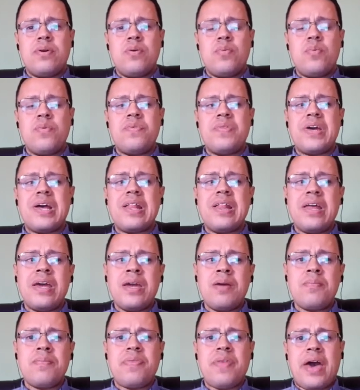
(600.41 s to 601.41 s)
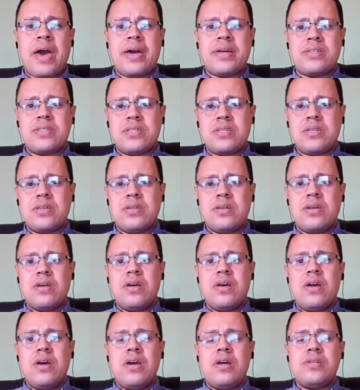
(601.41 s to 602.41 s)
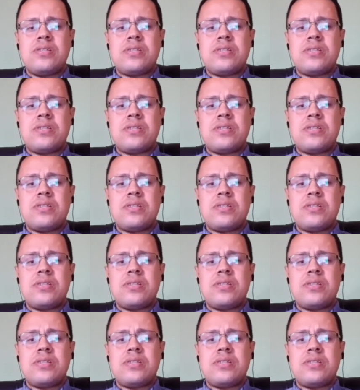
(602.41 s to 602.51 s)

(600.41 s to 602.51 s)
with the claim that his